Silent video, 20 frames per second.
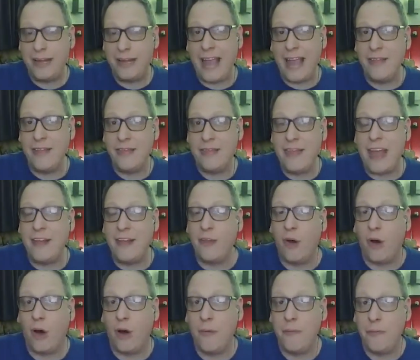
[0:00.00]
Again, they're
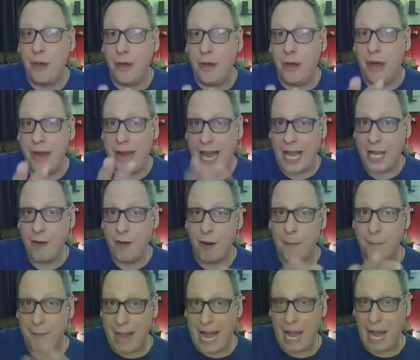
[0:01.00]
not an
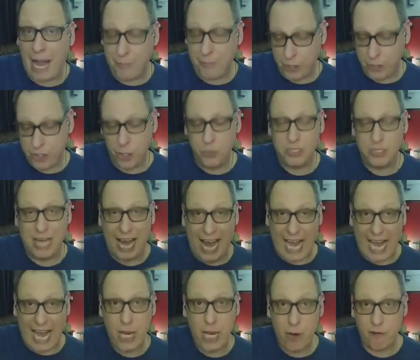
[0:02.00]
accurate map that shows
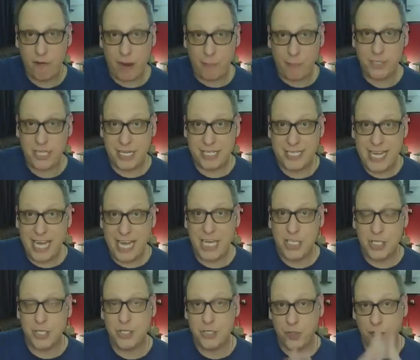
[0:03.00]
accurate
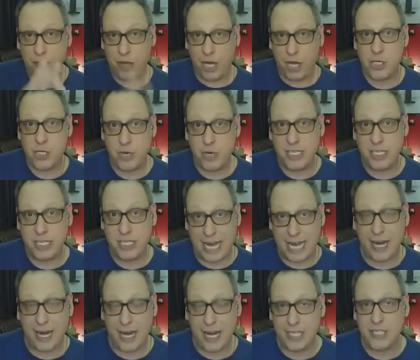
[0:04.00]
representations of countries
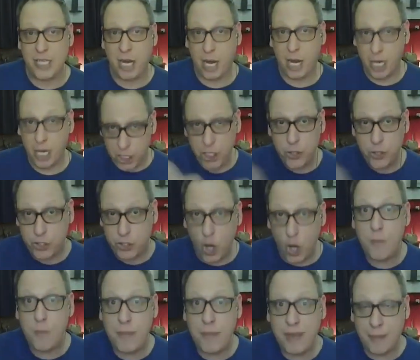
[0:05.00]
exactly as they are. Can you
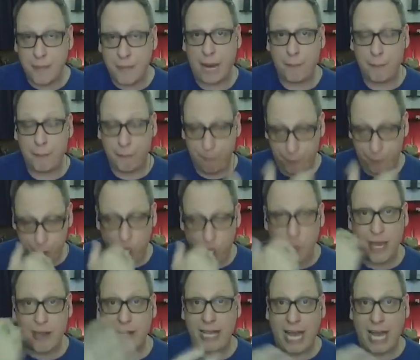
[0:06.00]
show me the map?
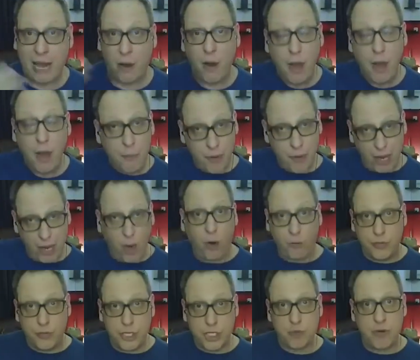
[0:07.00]
Show me it now. Bring it
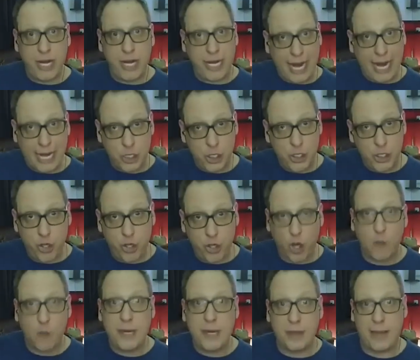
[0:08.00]
on the screen and
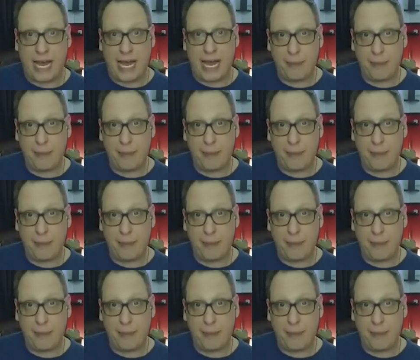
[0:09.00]
show me the